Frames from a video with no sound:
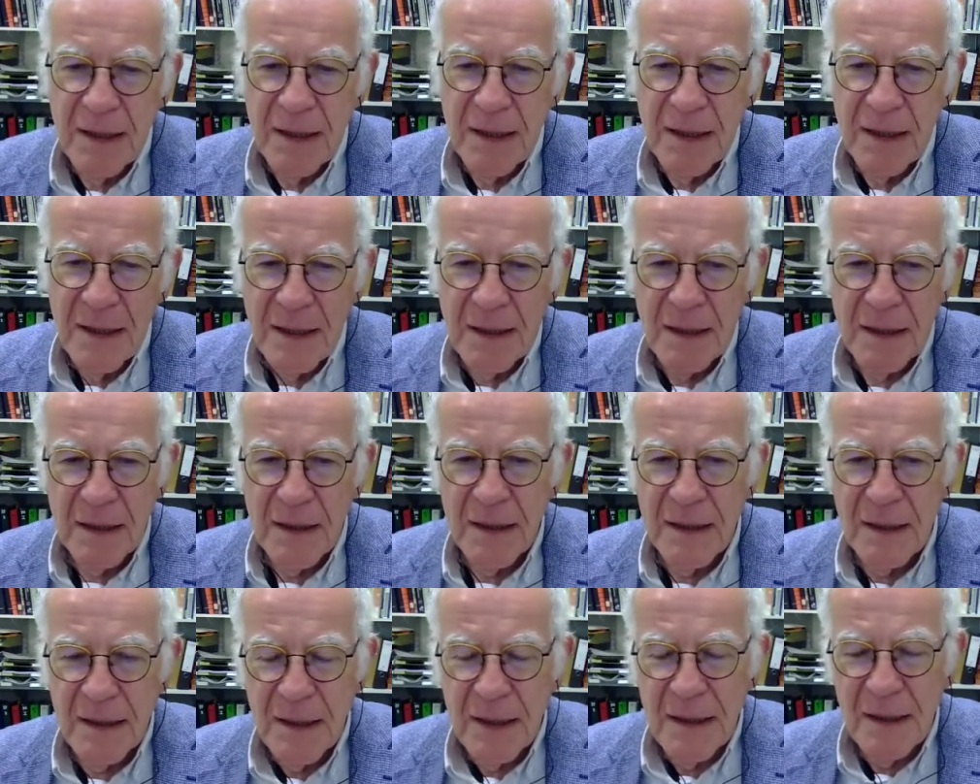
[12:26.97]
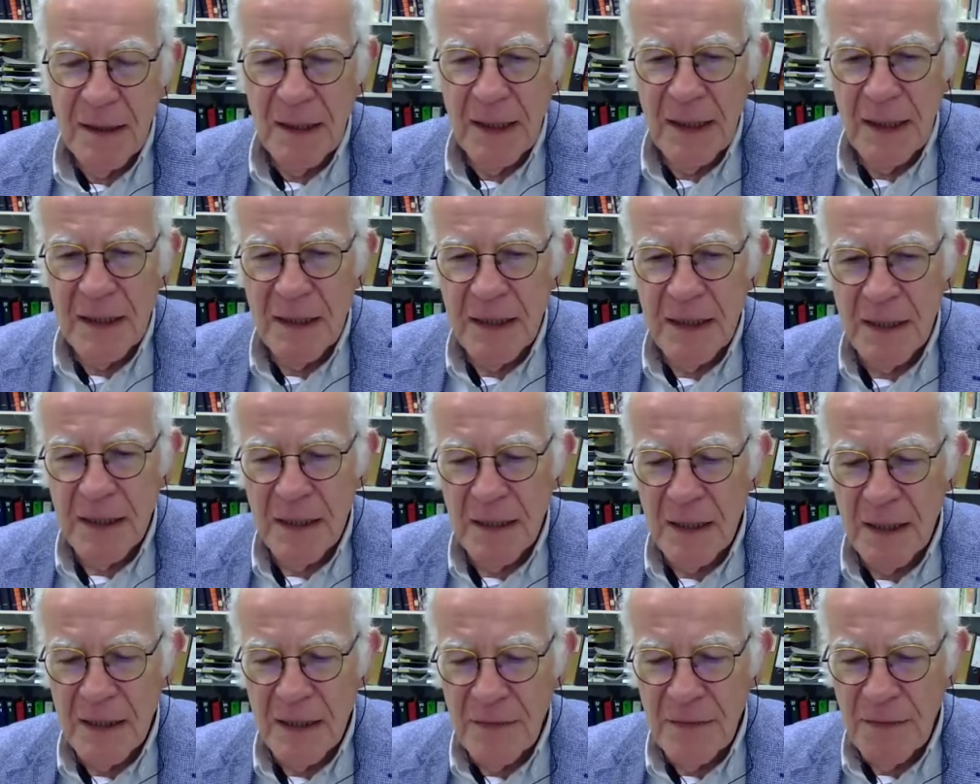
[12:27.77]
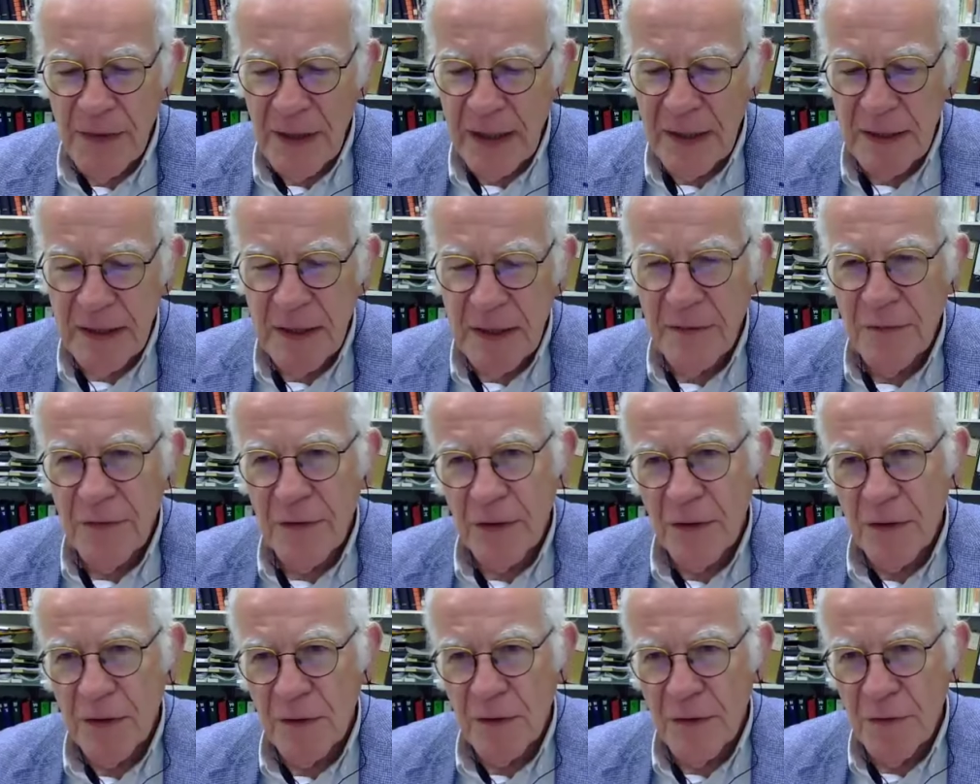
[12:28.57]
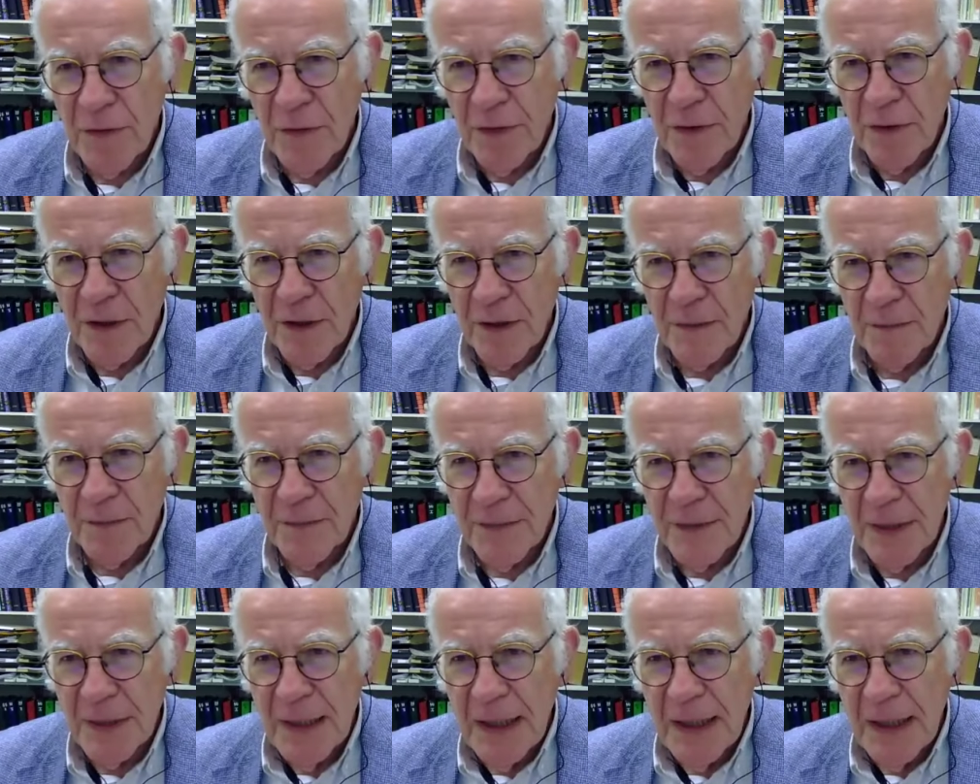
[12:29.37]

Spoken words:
is very difficult for them.